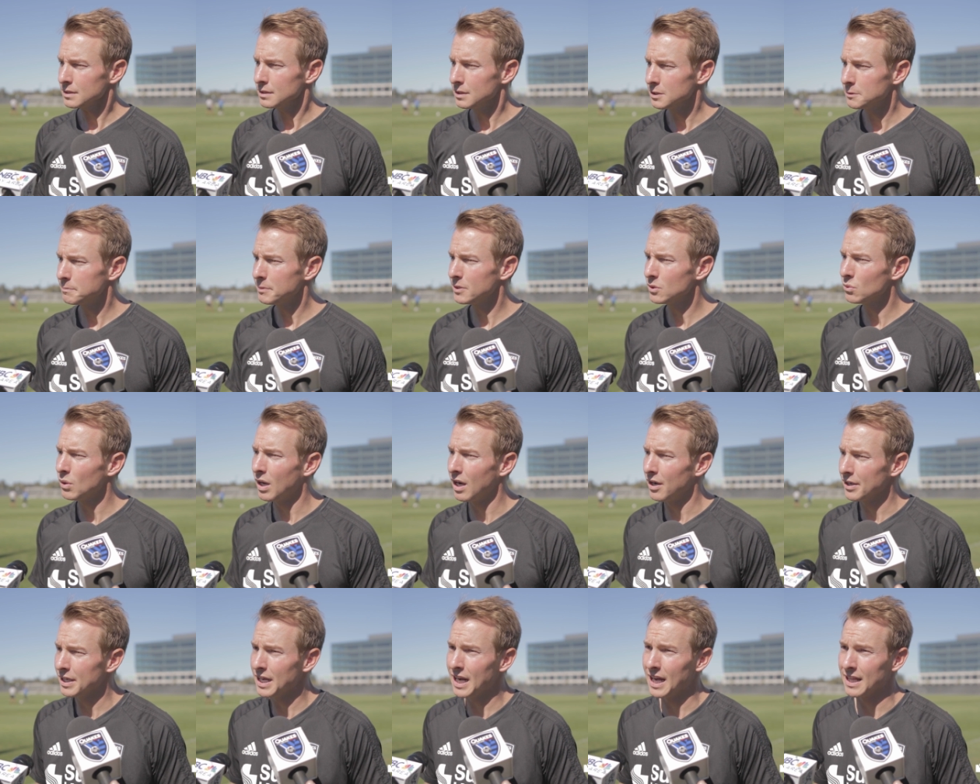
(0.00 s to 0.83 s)
It's been a
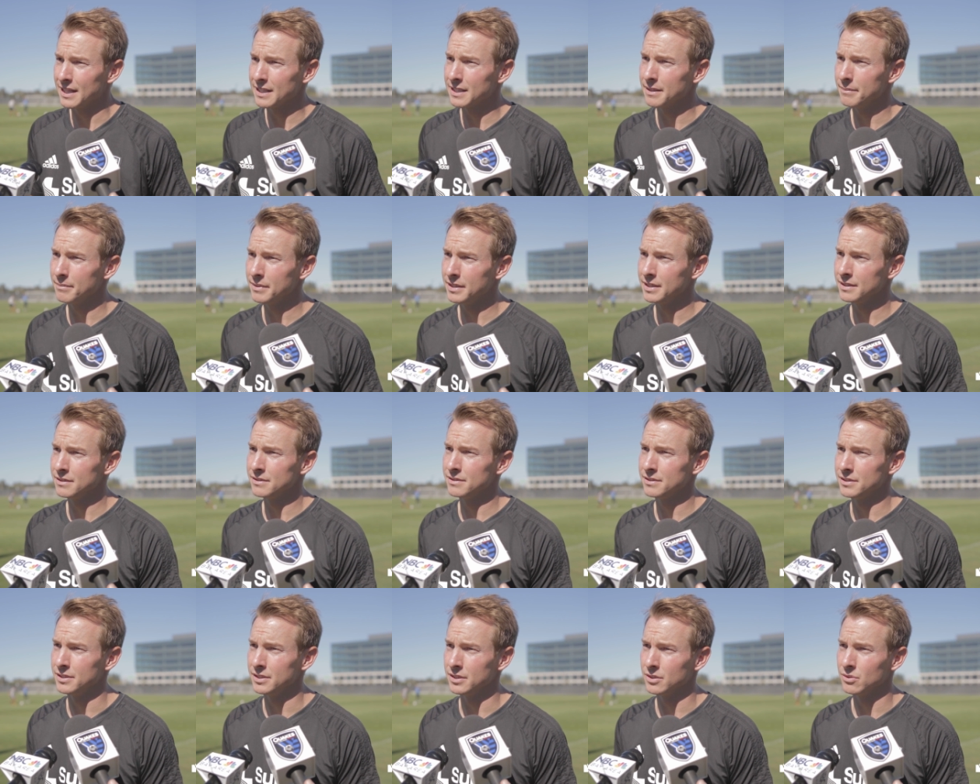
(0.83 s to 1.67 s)
while, yeah. I think it
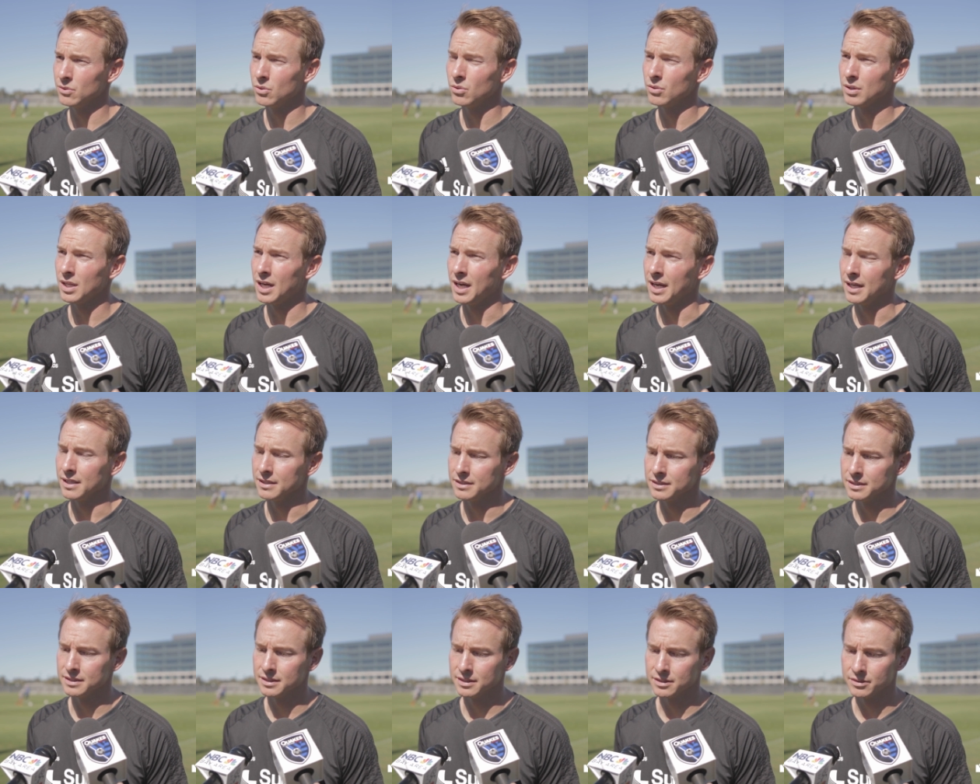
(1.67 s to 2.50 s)
means, you know, a whole lot.
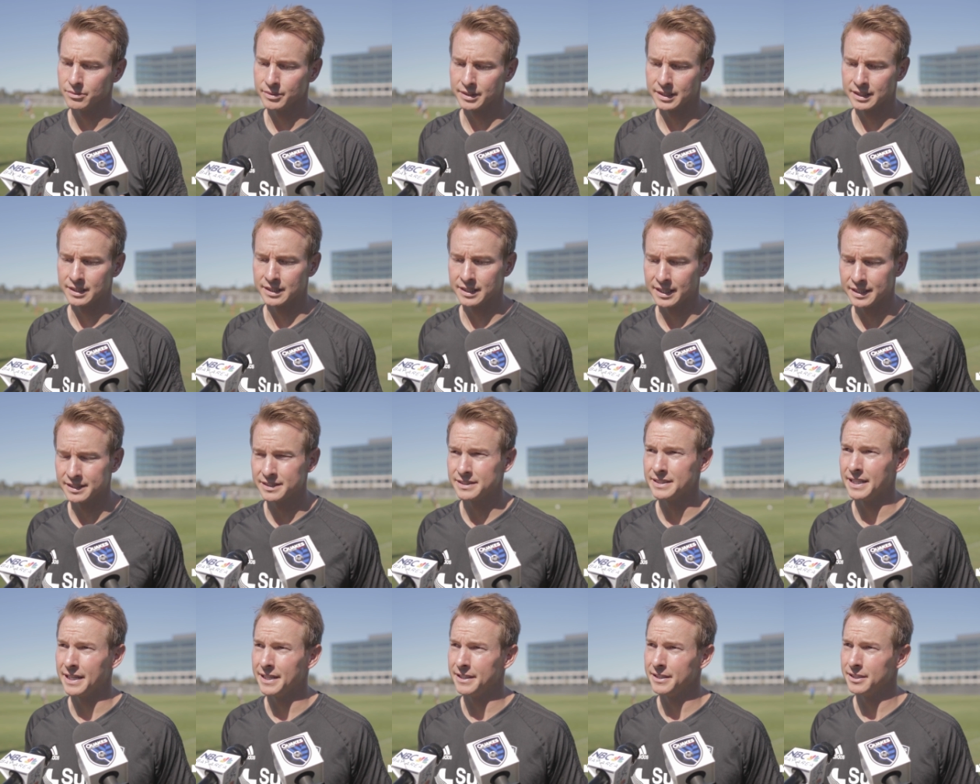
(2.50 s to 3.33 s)
You know, we got a nice
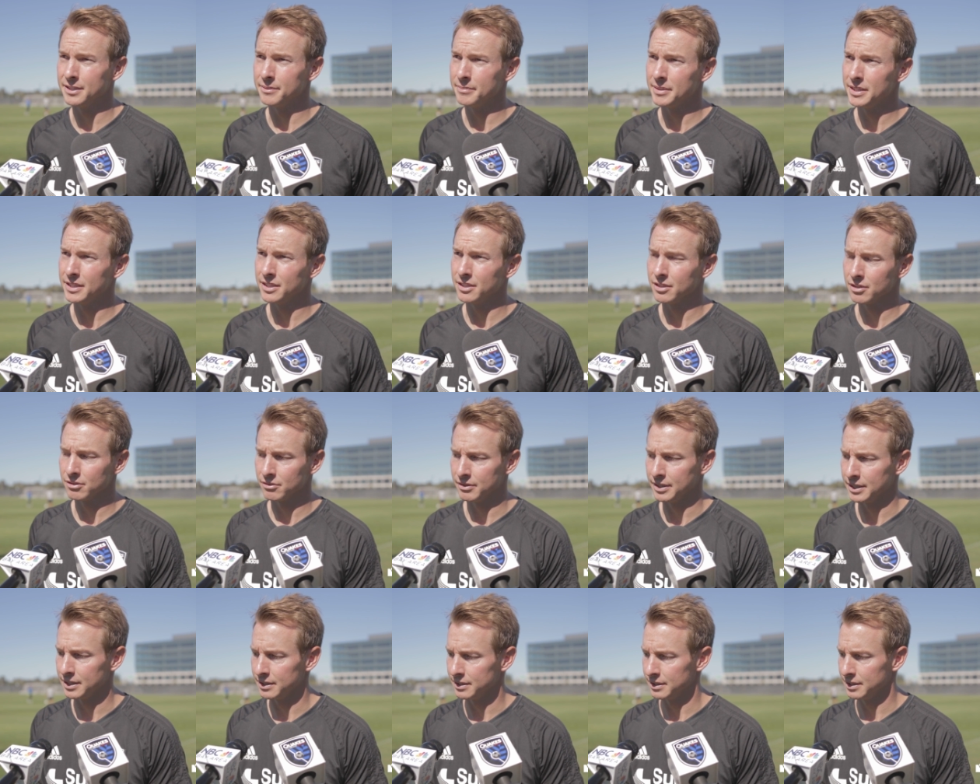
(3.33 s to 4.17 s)
stadium here,
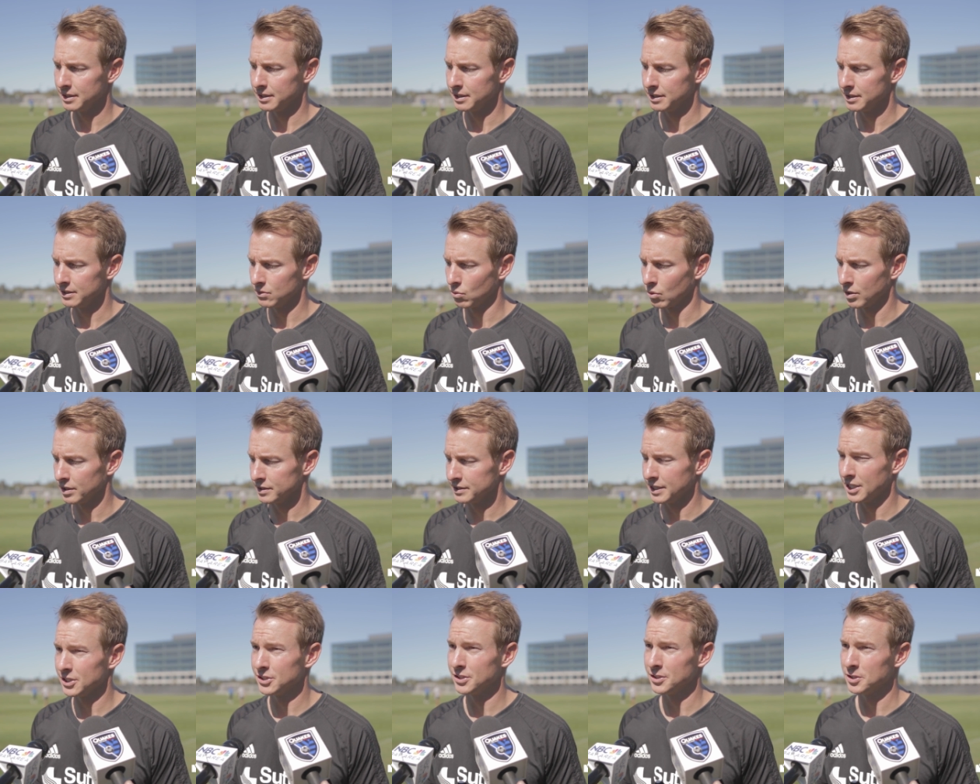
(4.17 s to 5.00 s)
and uh, the
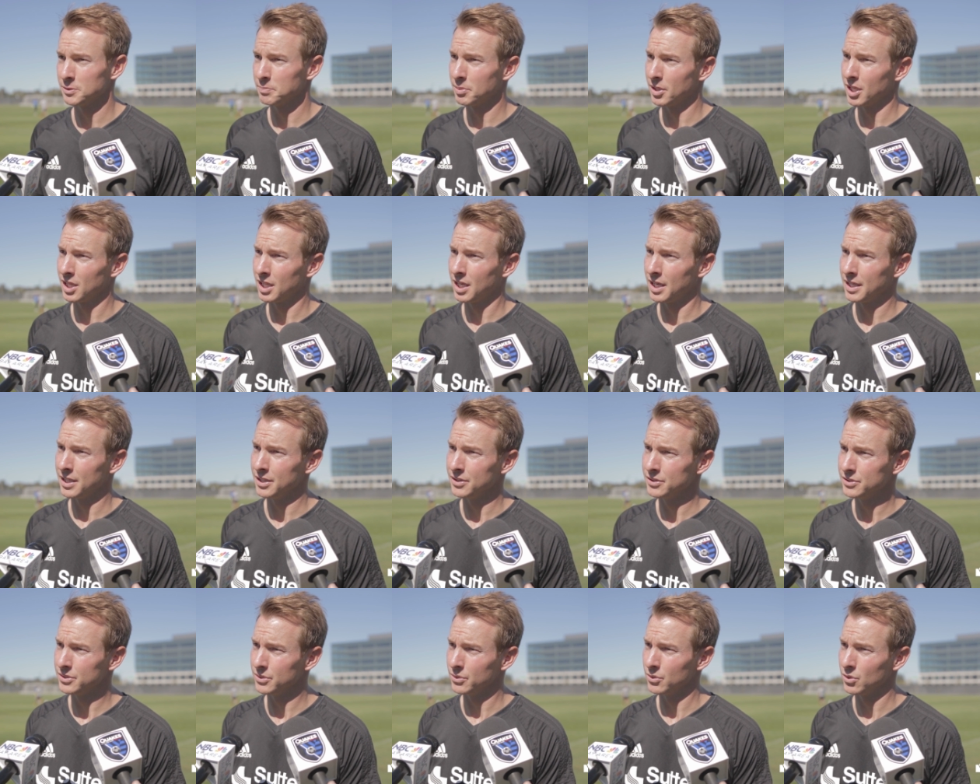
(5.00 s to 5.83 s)
organization's put a lot
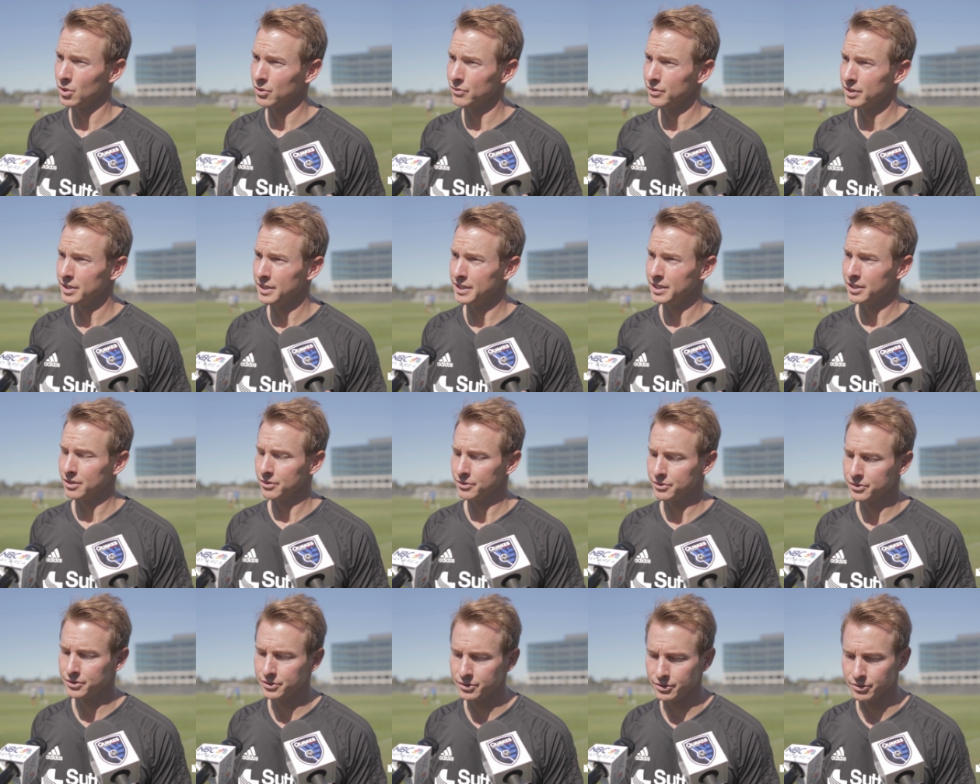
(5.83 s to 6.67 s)
into it over the
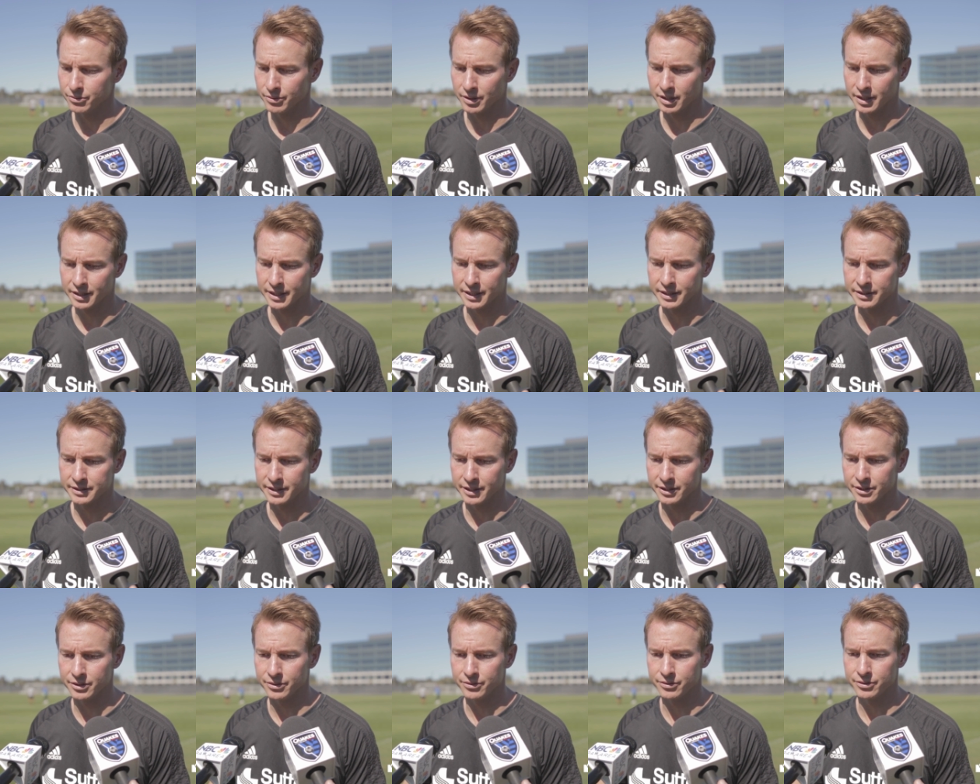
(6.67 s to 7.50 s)
years to uh,
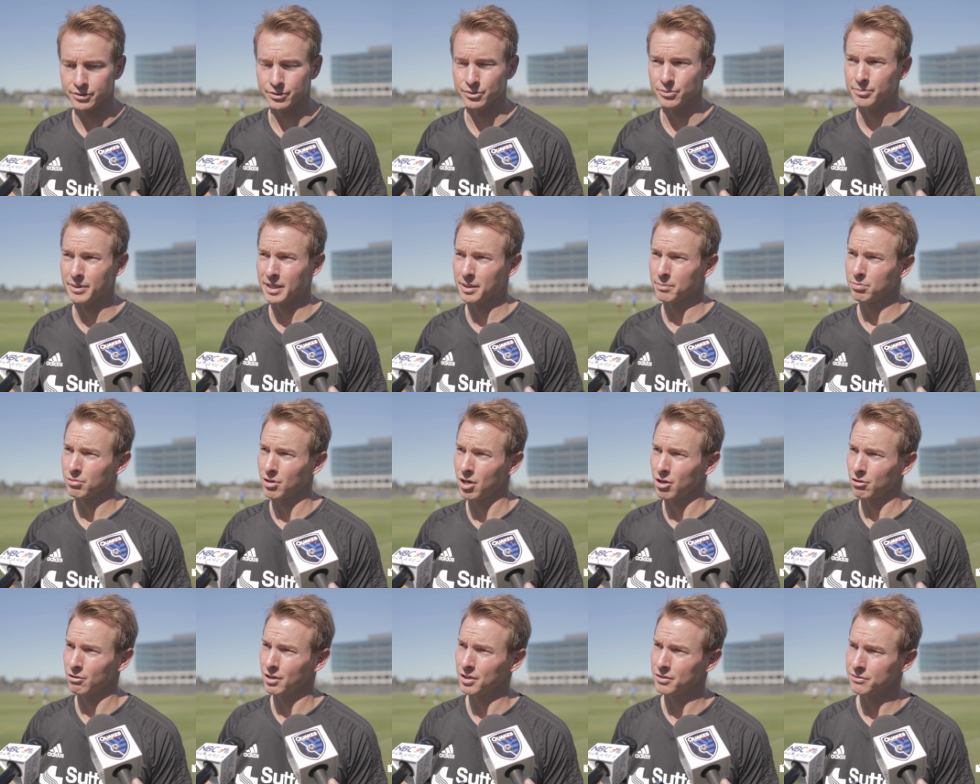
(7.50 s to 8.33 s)
continue to make
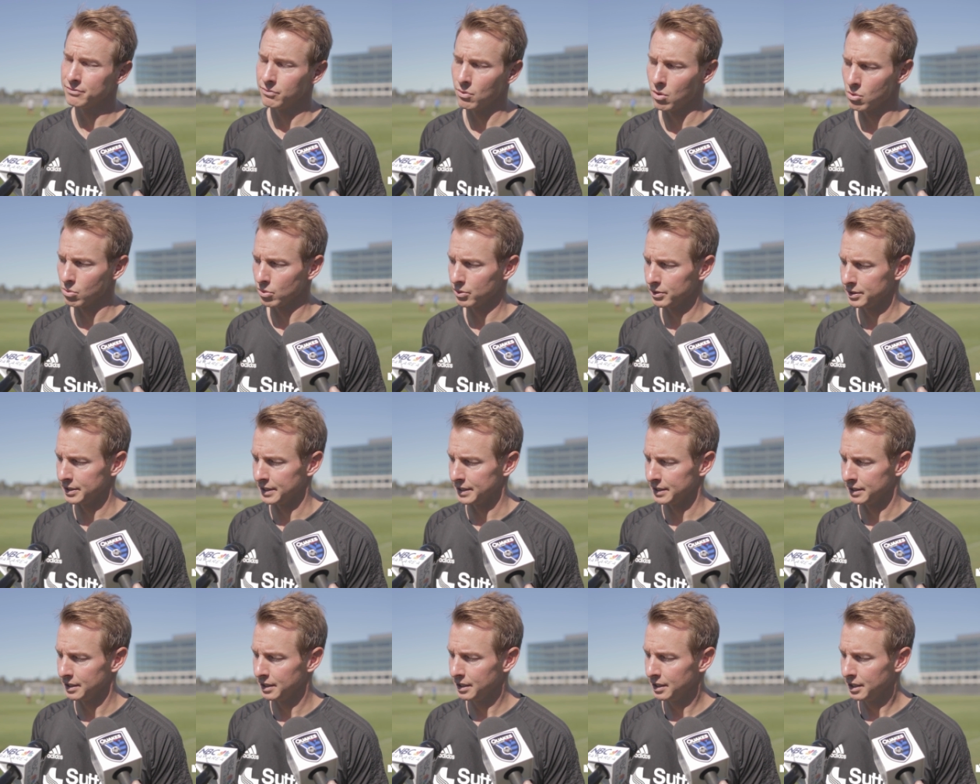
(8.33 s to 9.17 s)
progress forward.
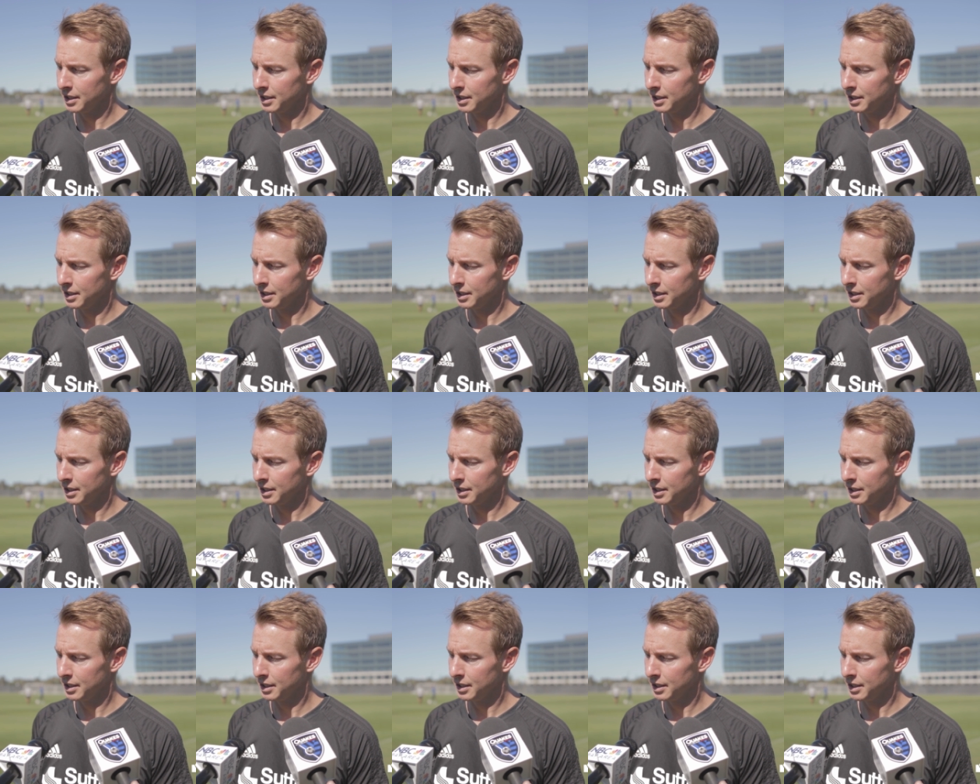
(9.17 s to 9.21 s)
And